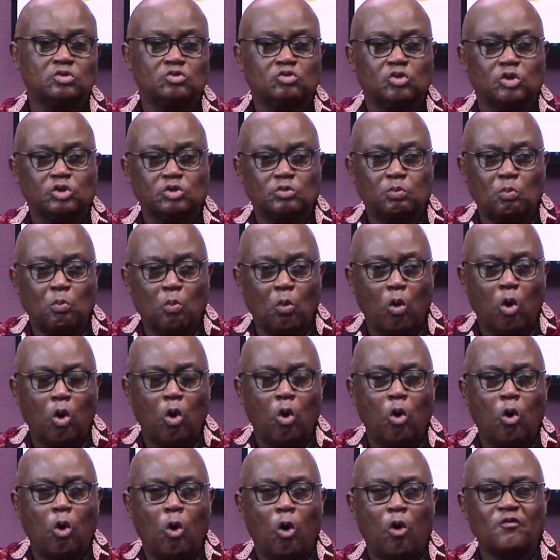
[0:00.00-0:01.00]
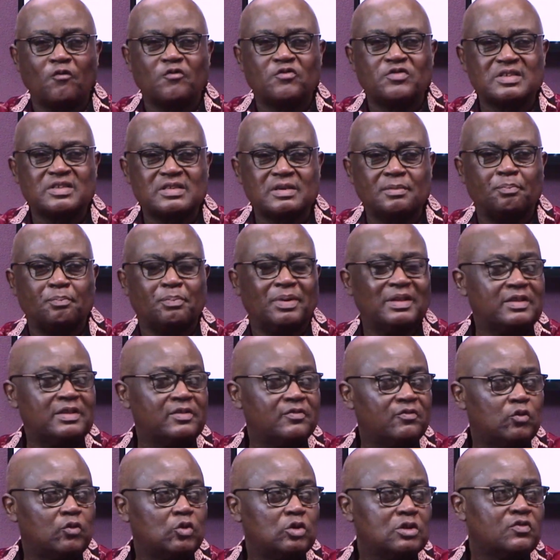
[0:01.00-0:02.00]
was more of sympathy
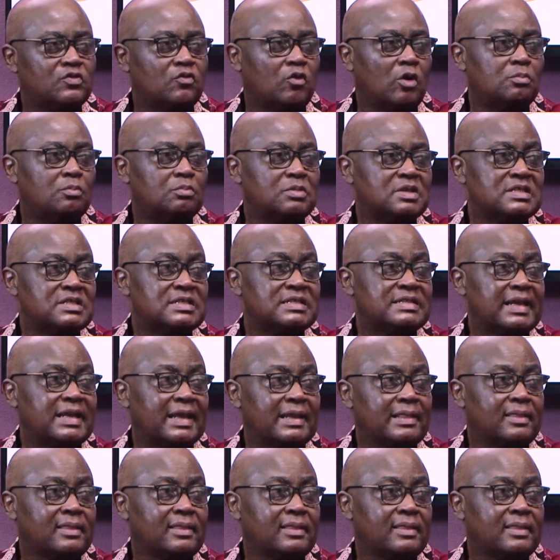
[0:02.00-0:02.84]
votes for most dead.